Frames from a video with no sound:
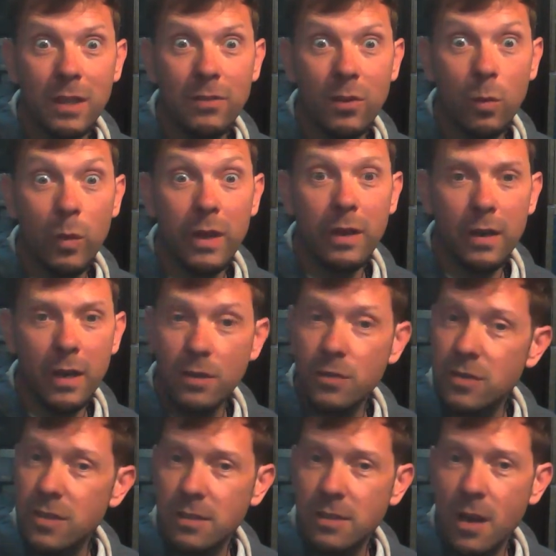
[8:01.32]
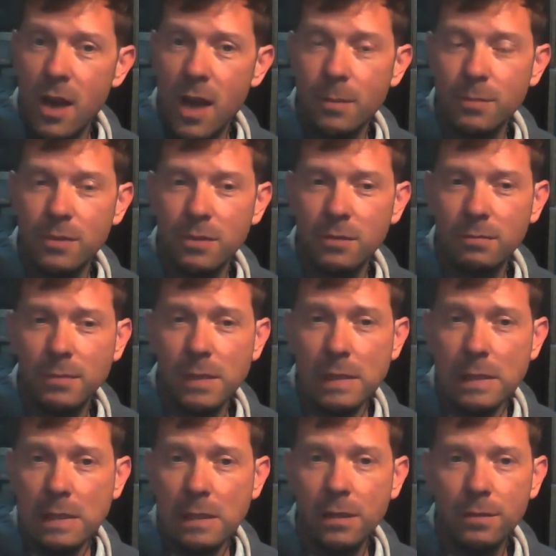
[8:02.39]
live in weird and interesting times.
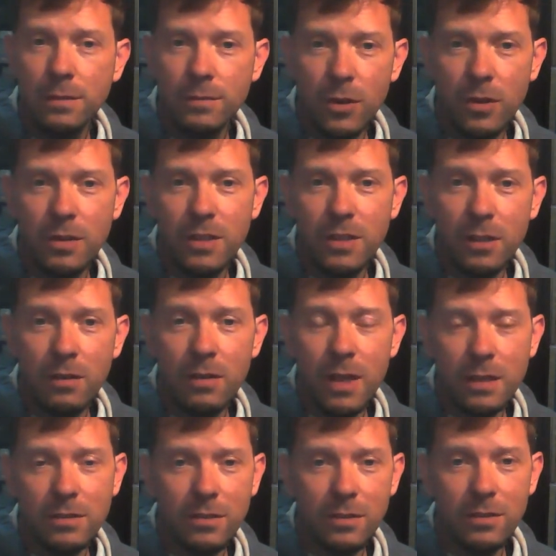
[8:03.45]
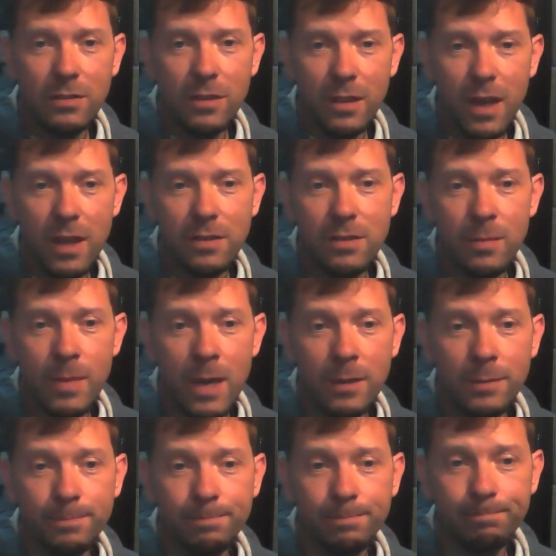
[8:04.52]
Sorry to tell you, that's the case of the matter.